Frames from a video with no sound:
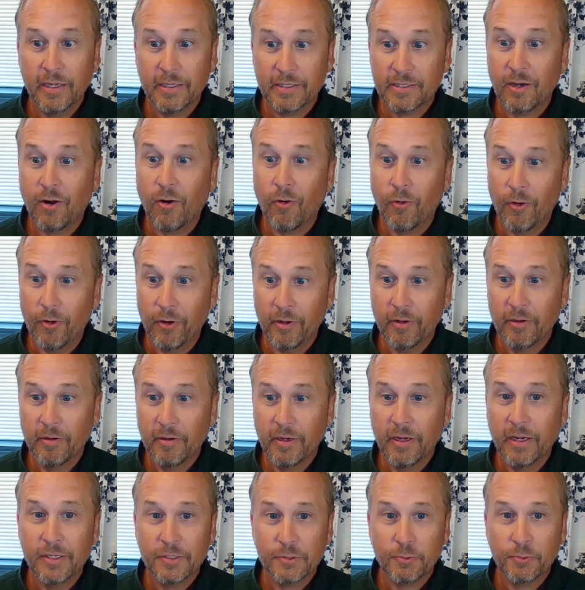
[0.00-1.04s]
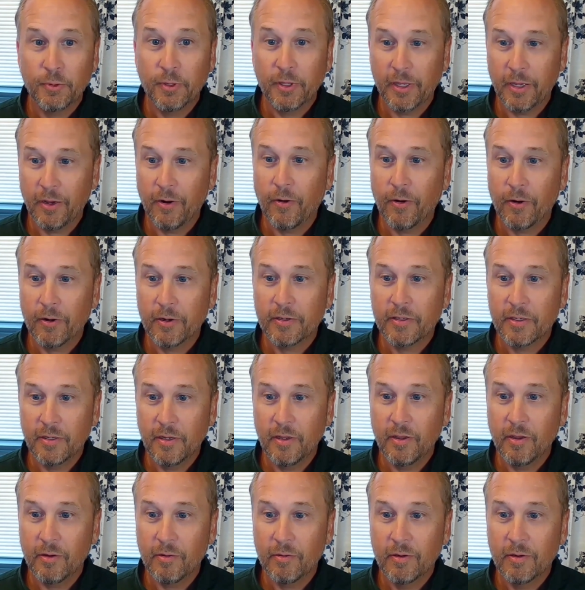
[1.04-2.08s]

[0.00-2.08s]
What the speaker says: It's hard. It's really hard to do.